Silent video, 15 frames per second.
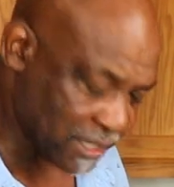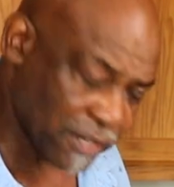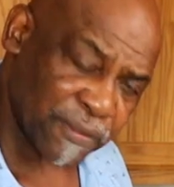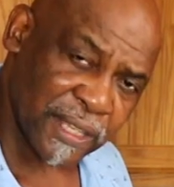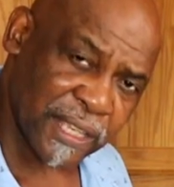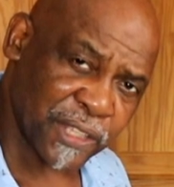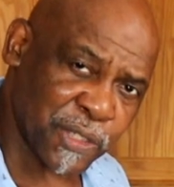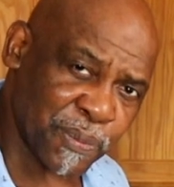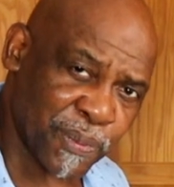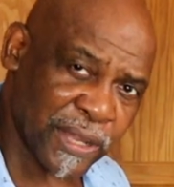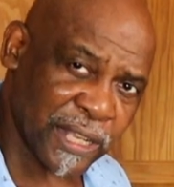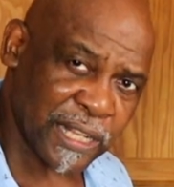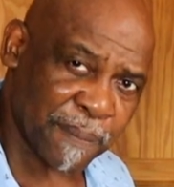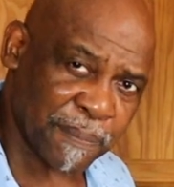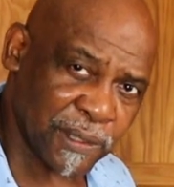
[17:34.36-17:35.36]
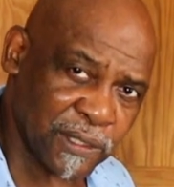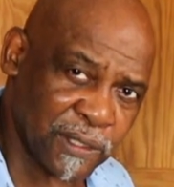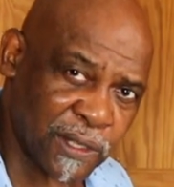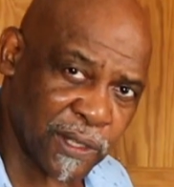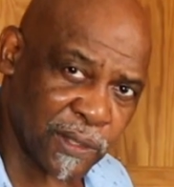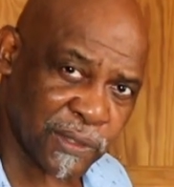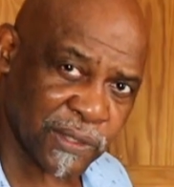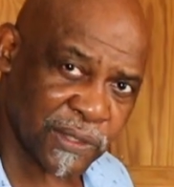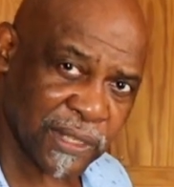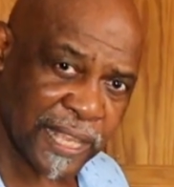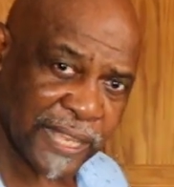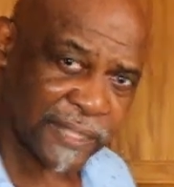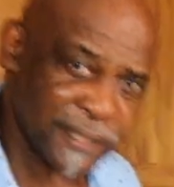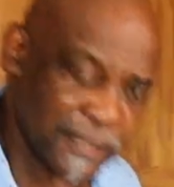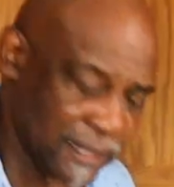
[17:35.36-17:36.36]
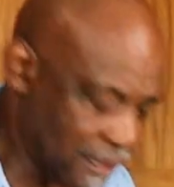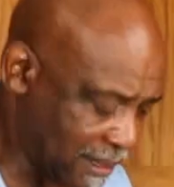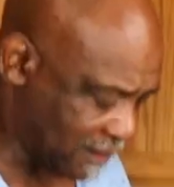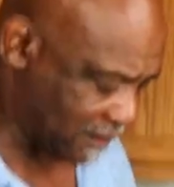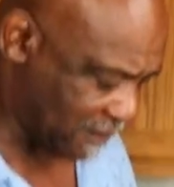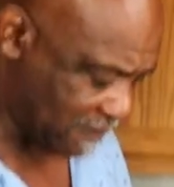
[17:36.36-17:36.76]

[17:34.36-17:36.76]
Tiffany, could you bring it up a little closer so they can see this?